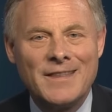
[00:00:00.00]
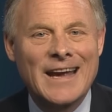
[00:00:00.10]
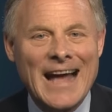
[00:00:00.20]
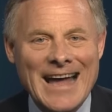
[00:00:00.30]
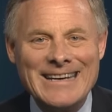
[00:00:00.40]
The
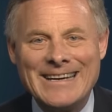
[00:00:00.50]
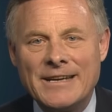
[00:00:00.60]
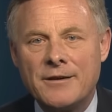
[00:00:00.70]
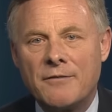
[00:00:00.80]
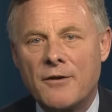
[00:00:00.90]

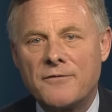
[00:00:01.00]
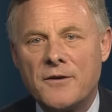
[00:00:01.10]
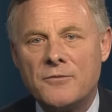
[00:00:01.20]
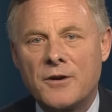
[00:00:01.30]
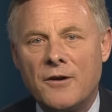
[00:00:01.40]
content of our
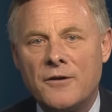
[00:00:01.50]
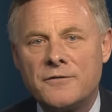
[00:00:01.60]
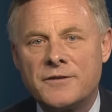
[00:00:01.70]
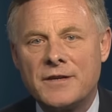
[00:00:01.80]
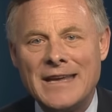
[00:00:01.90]
phone
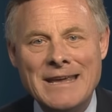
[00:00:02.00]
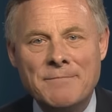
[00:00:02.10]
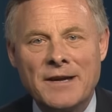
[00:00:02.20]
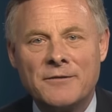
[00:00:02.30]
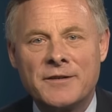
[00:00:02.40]
calls,
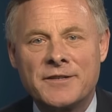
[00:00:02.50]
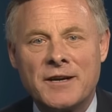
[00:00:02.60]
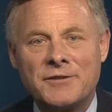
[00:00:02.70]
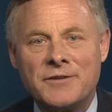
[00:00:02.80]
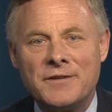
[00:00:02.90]
email
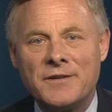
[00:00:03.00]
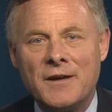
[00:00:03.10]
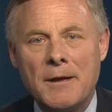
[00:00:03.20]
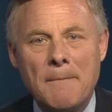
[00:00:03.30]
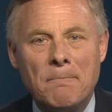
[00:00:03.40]
discussions,
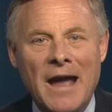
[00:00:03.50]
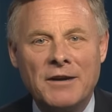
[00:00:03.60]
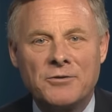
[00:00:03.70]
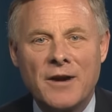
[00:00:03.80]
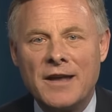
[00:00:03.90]

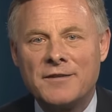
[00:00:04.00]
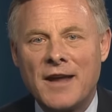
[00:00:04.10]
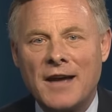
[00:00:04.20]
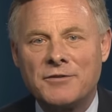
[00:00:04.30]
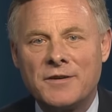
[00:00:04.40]
bank
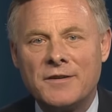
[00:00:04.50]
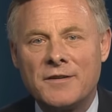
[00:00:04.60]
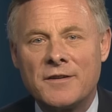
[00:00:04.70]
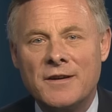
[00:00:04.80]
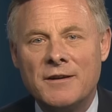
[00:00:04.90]

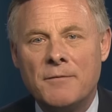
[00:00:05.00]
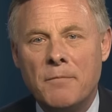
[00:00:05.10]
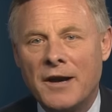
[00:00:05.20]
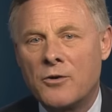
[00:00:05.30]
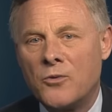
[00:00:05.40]
transactions,
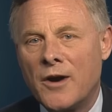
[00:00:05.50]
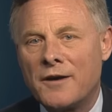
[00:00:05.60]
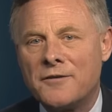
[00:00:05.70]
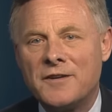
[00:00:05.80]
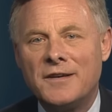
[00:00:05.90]
medical
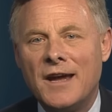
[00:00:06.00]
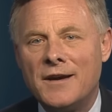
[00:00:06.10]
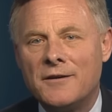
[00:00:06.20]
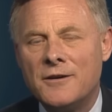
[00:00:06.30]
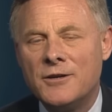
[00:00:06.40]
records, and
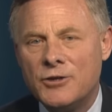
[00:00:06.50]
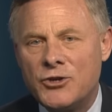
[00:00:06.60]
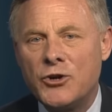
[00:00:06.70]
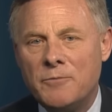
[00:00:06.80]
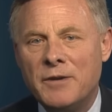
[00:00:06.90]
data
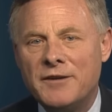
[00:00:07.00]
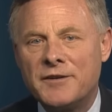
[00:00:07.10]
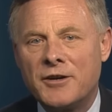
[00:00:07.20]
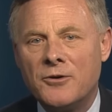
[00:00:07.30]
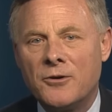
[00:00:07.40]
should be
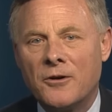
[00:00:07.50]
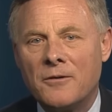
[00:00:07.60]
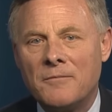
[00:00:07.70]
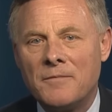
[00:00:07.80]
secure.